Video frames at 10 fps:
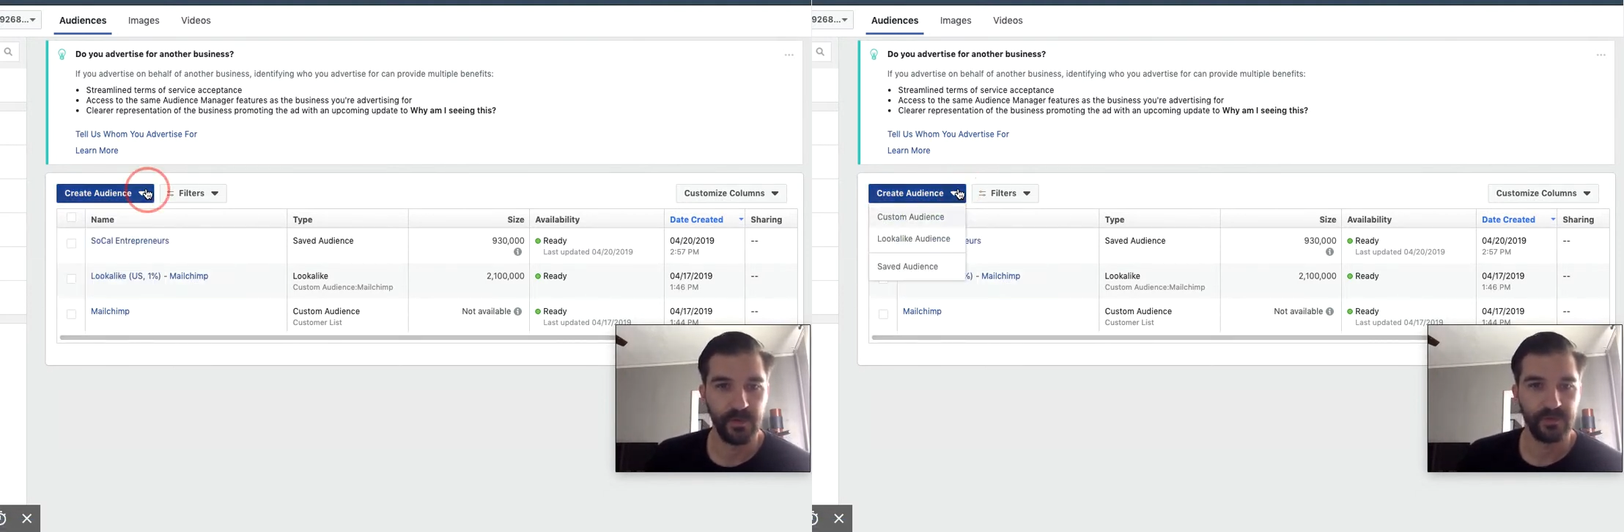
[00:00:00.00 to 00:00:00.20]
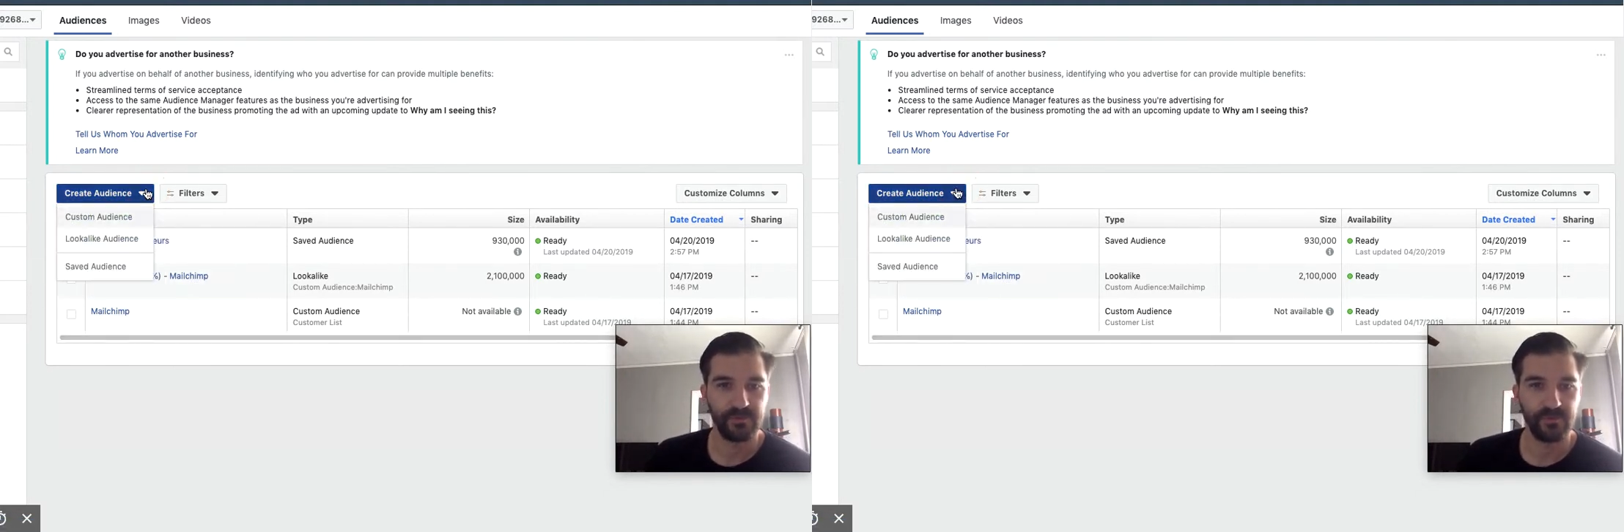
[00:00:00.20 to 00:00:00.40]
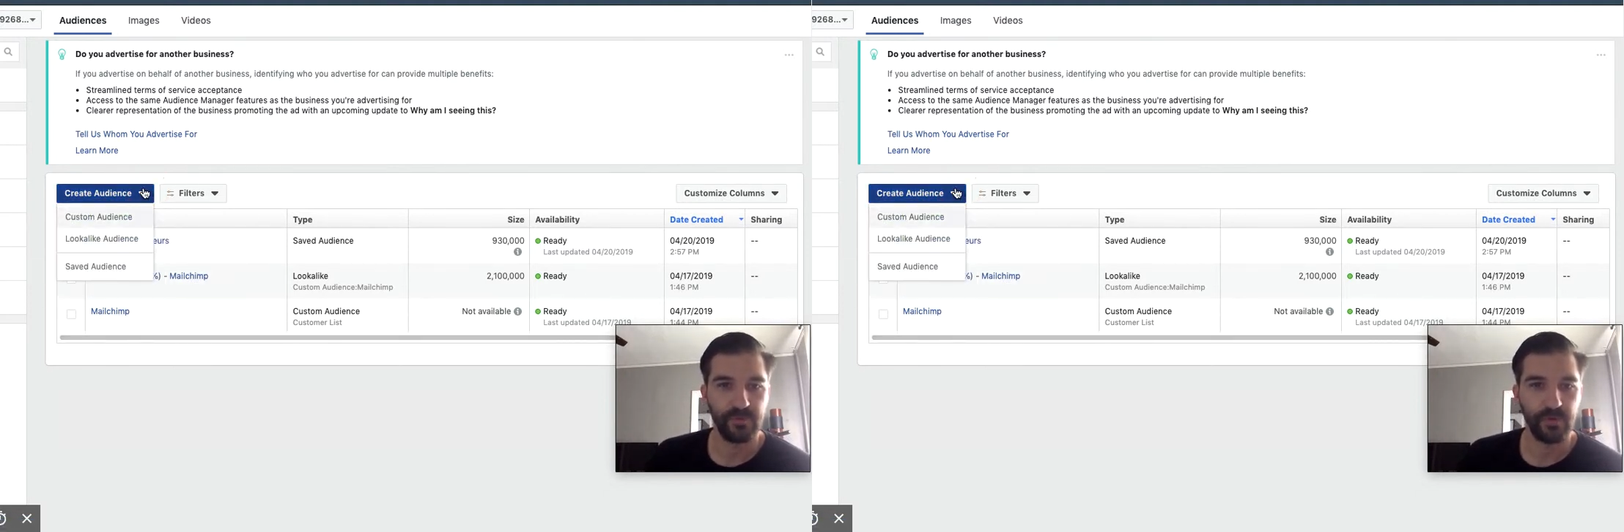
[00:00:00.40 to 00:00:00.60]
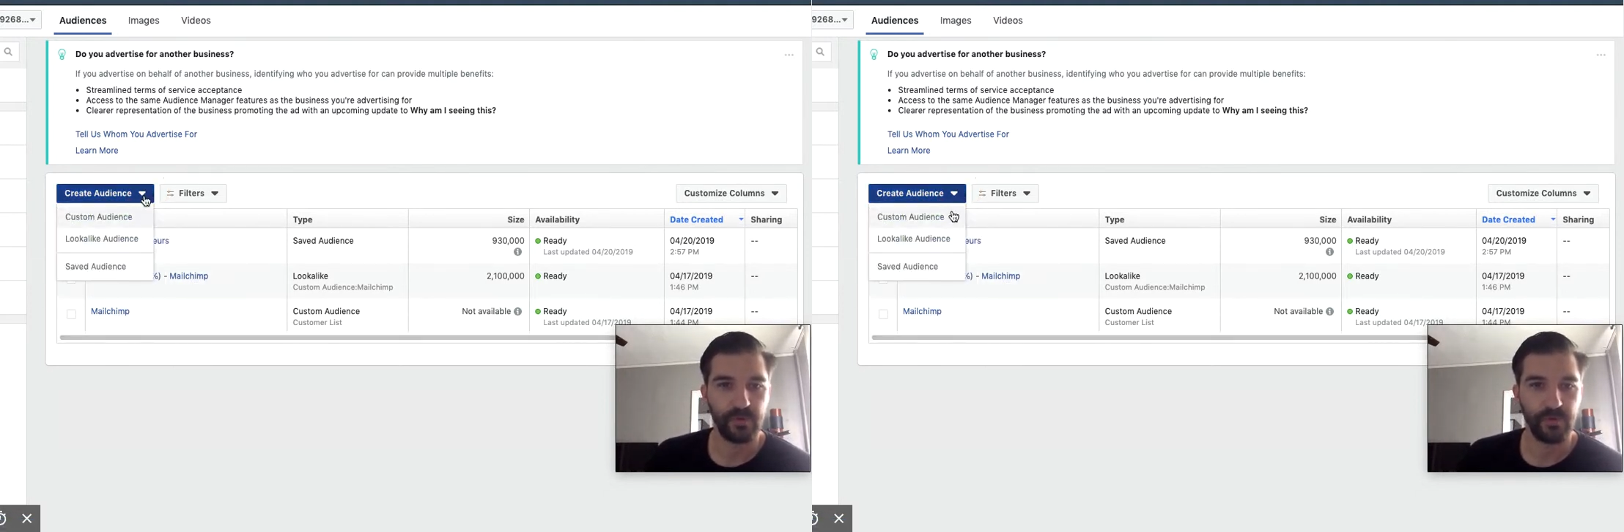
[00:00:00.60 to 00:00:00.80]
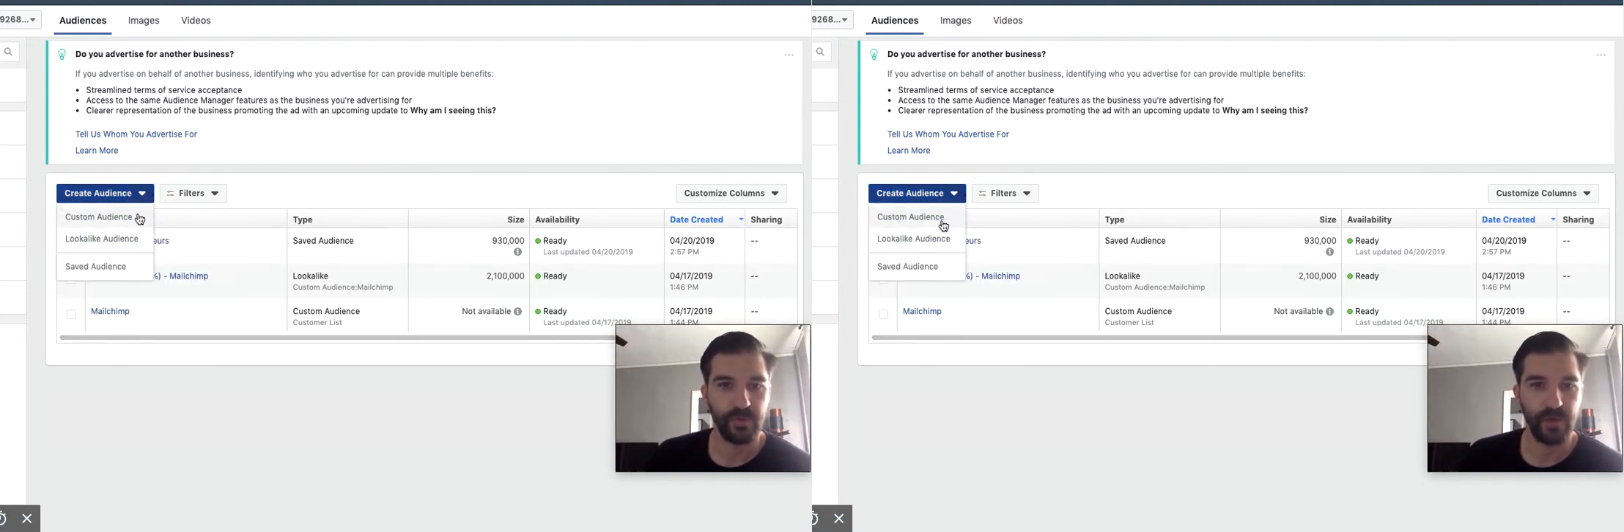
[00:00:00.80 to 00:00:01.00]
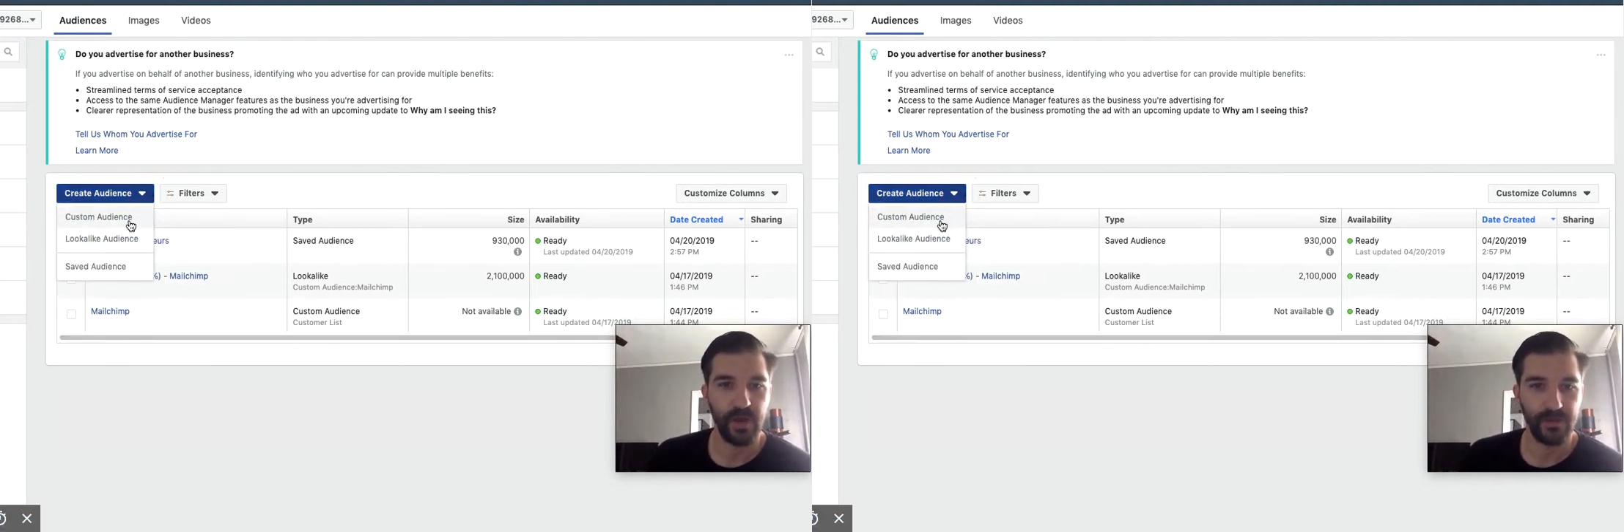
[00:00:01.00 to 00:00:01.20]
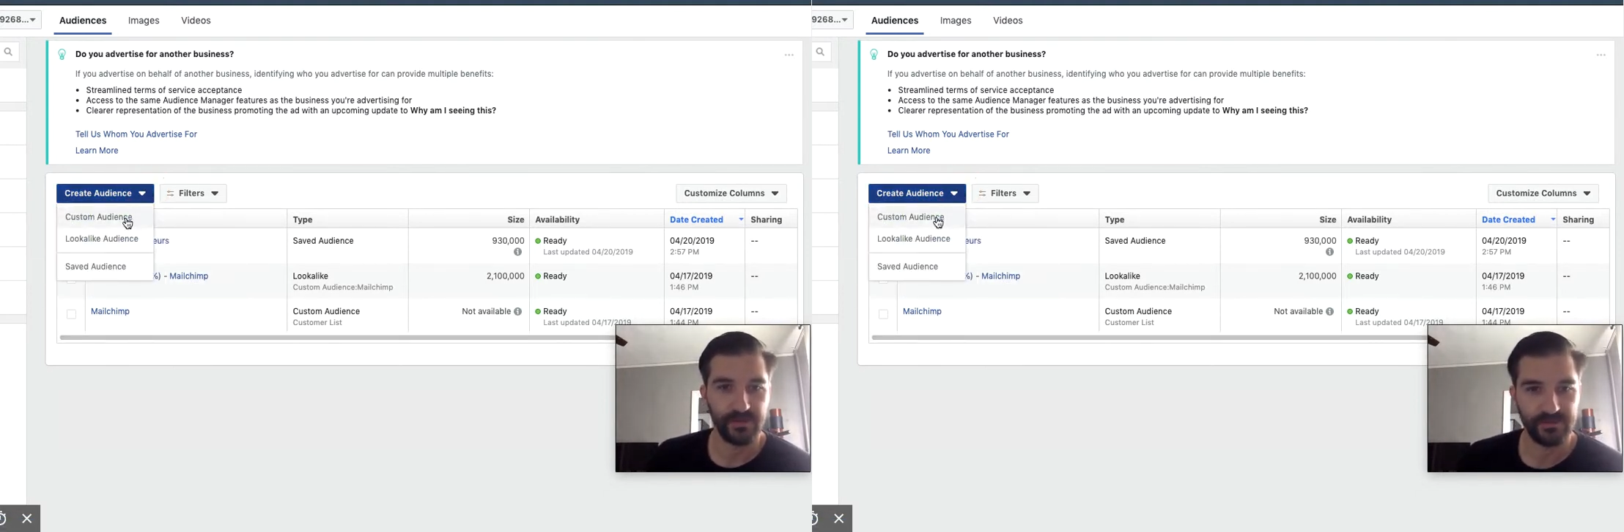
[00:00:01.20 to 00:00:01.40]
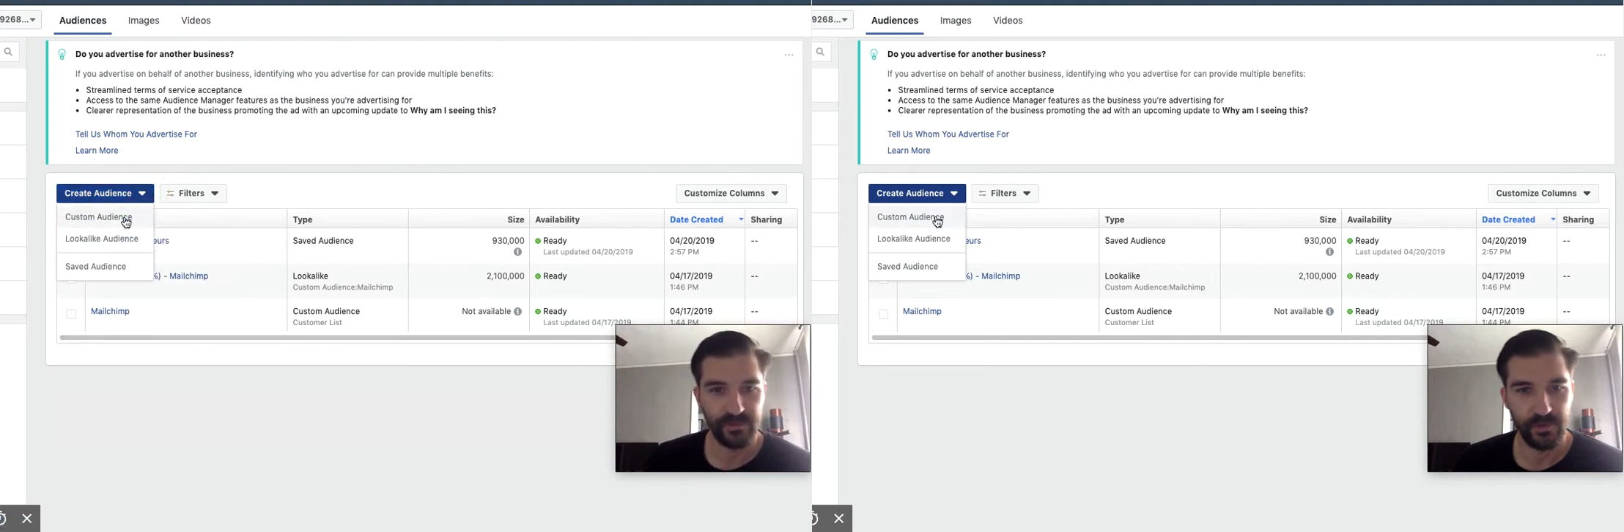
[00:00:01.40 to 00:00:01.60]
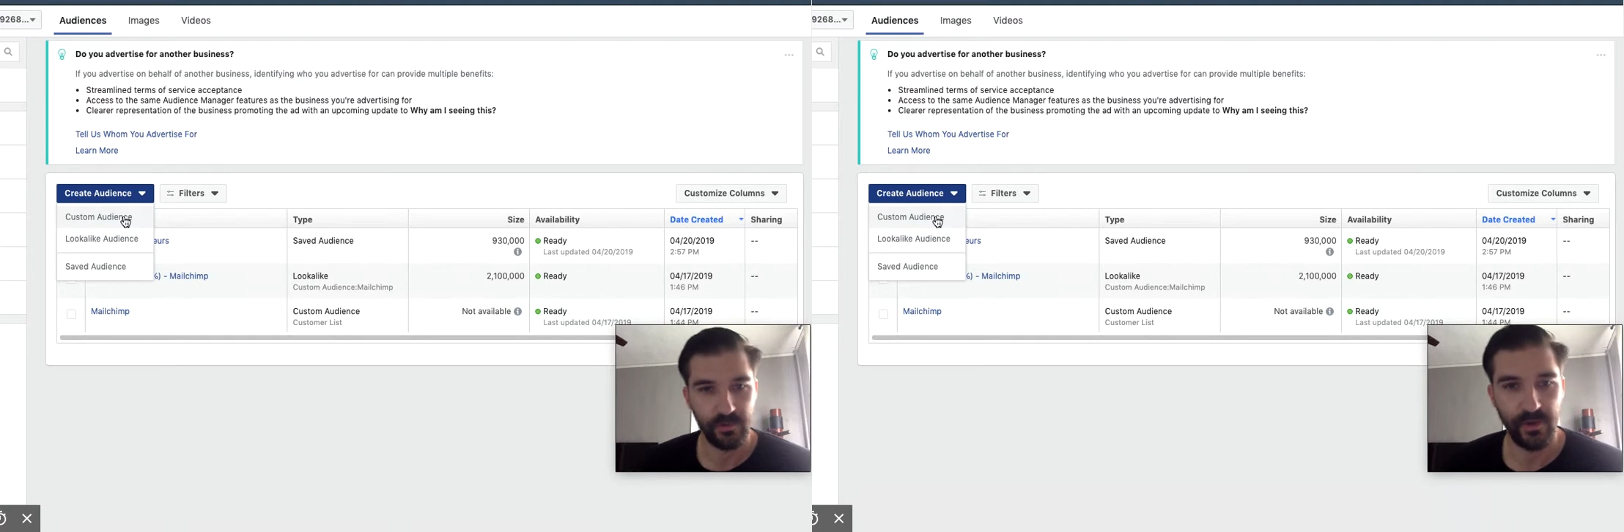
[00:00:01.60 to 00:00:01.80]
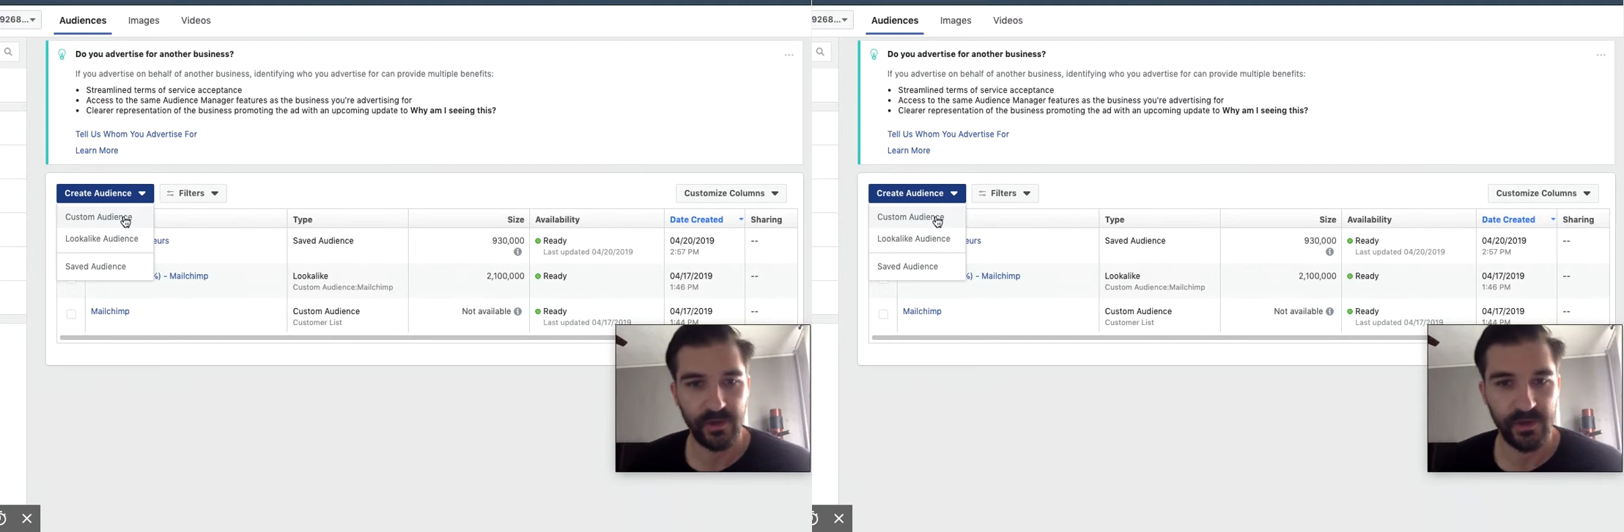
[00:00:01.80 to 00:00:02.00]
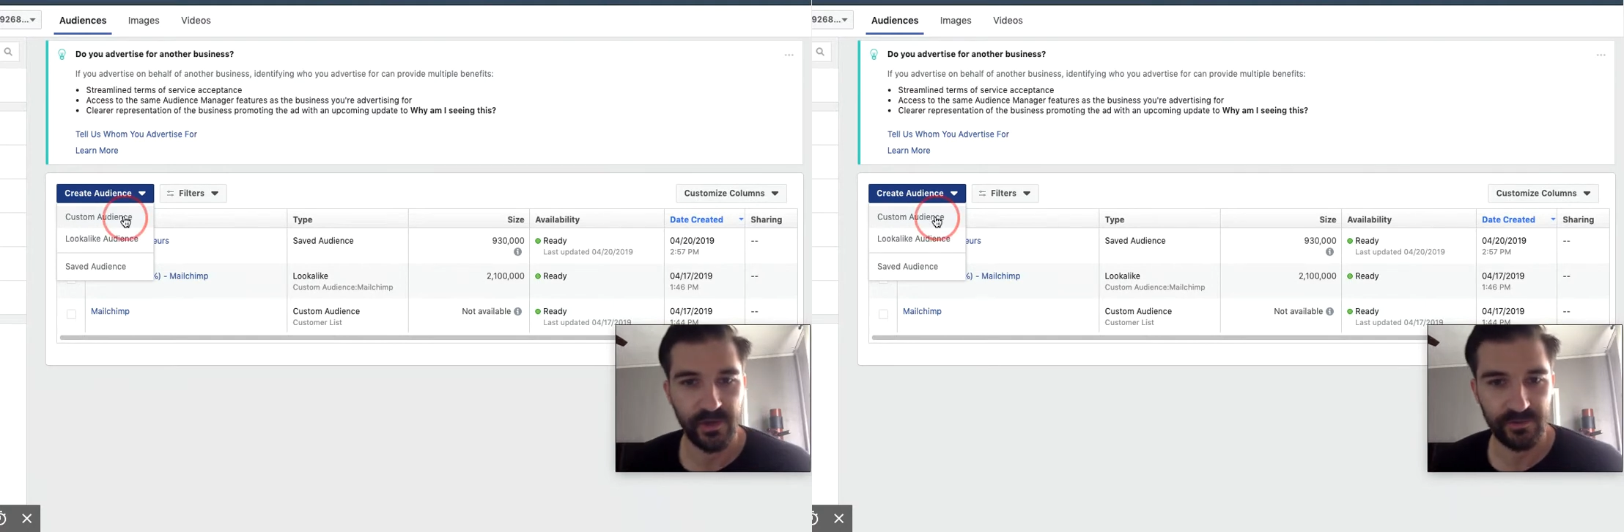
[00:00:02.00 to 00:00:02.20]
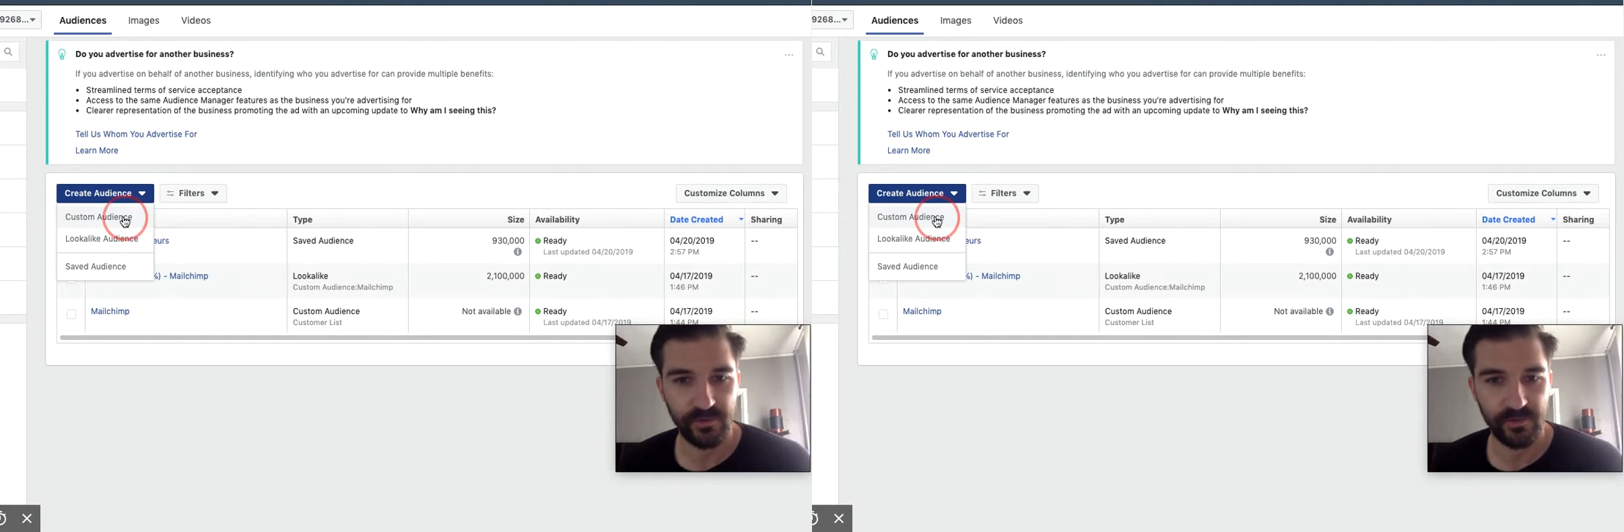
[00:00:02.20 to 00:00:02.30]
So if you go to create audience and you create a custom